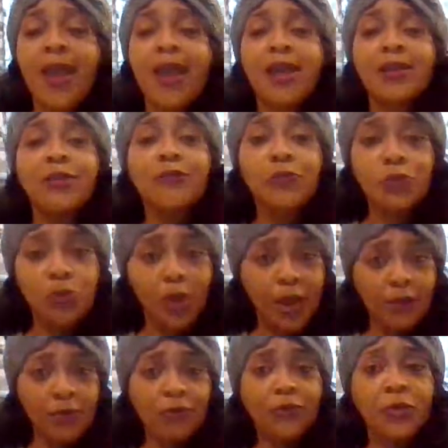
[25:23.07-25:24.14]
And if you
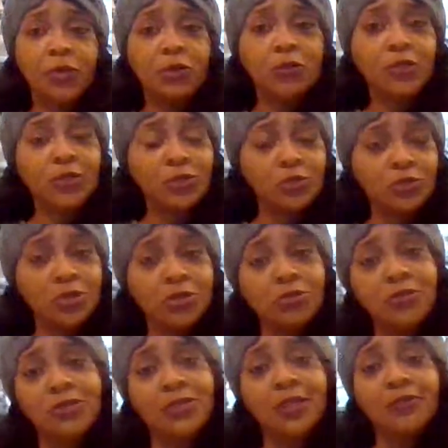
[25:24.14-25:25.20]
ever feel that you're
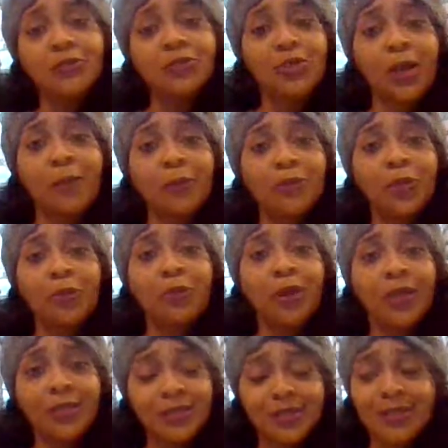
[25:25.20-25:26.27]
generous enough to drop a
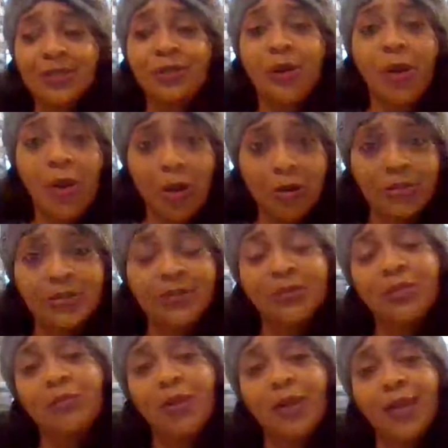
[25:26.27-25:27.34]
donation, you know, I'll also
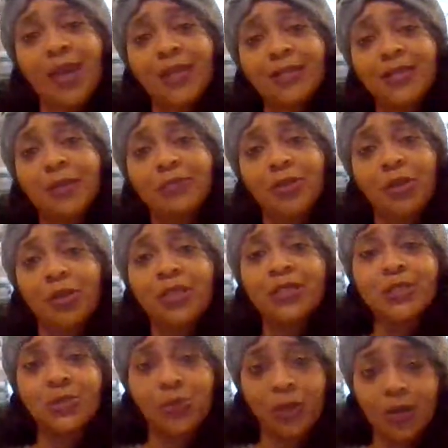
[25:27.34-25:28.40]
leave my cash up there
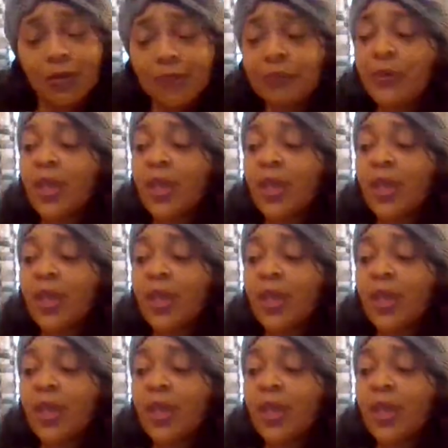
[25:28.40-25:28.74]
as well.